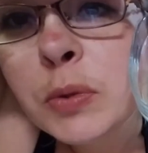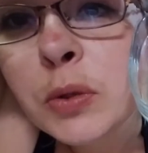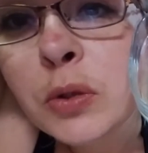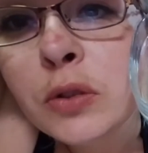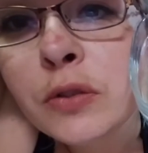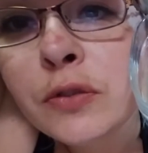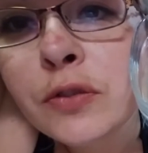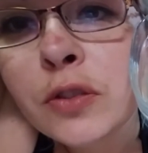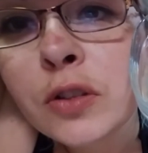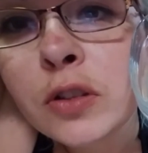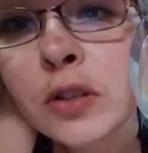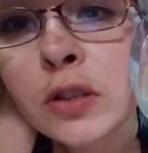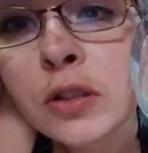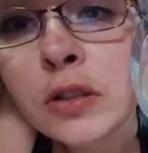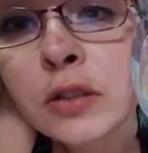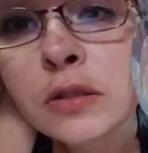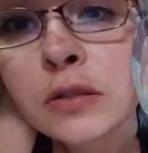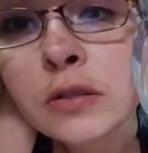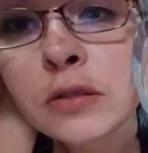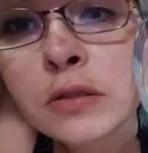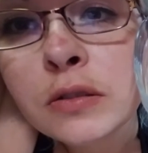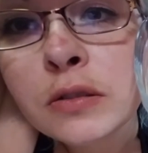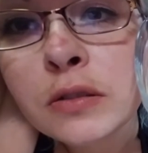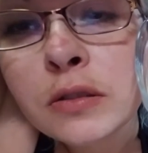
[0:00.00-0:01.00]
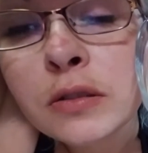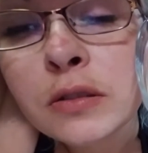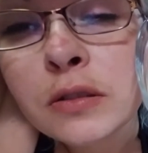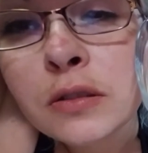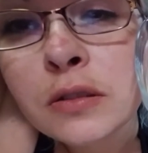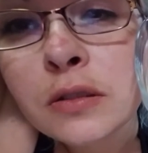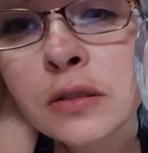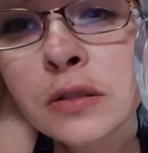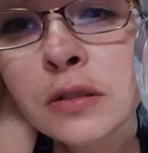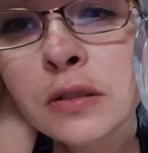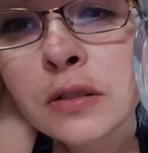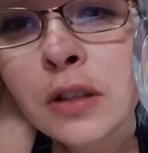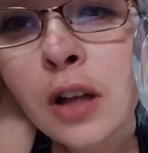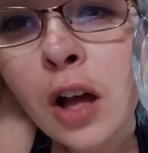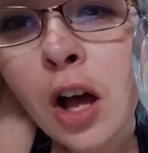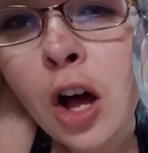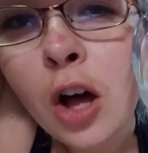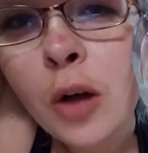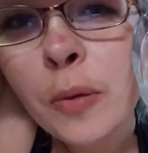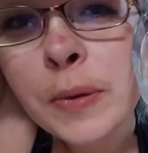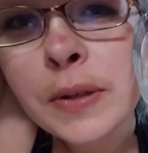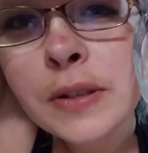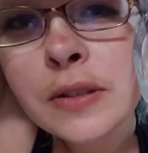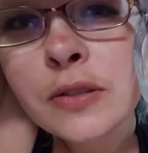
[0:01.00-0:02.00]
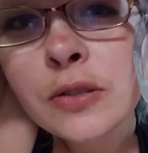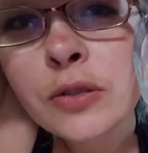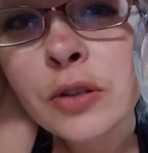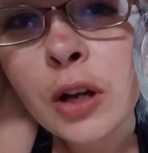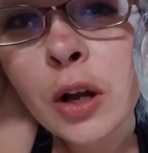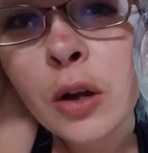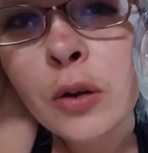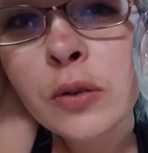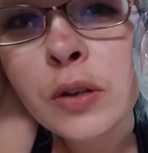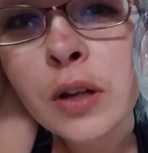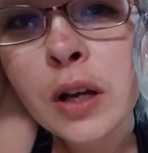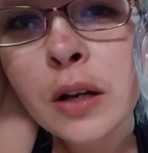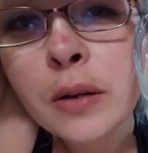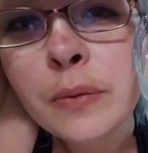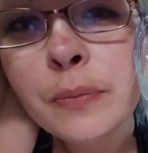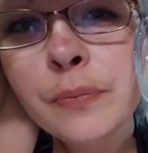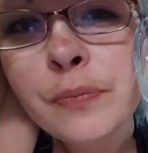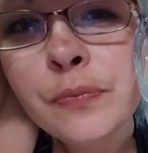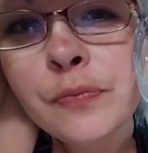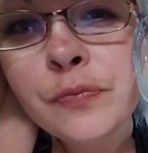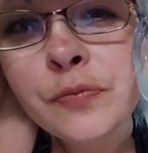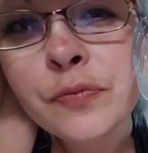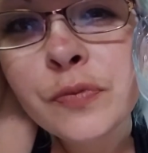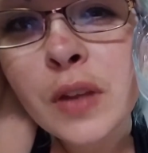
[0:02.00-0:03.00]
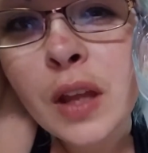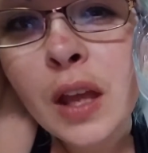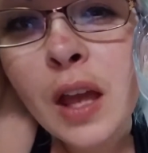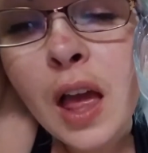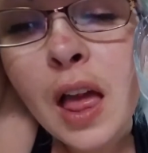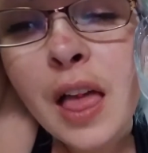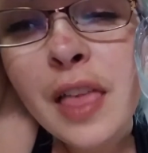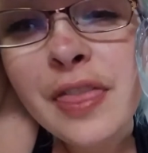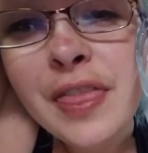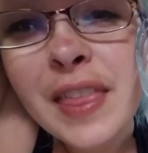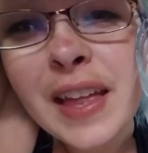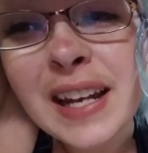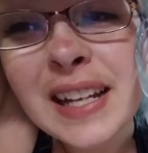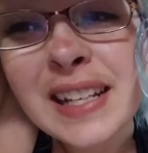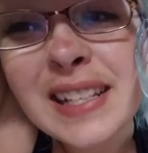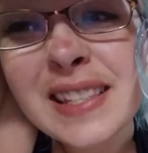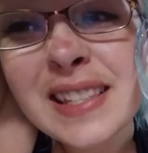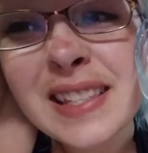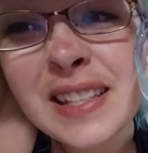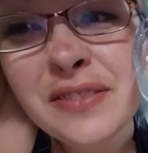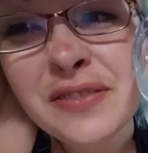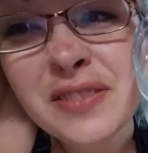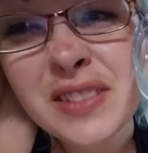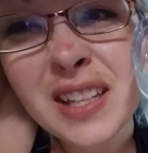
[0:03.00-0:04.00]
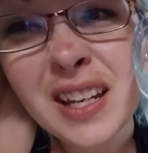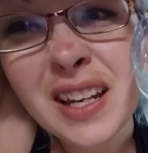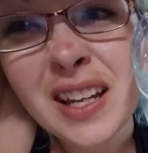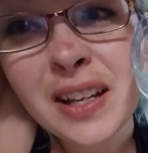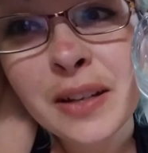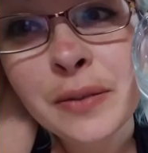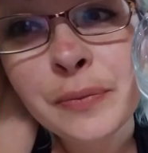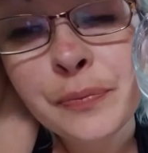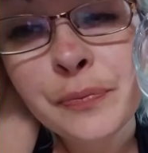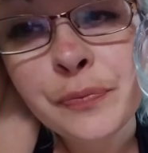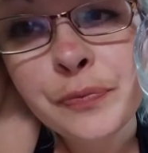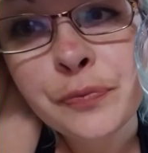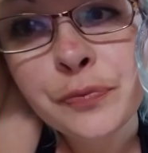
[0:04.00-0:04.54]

beautiful almonds ground up. Then I sifted it.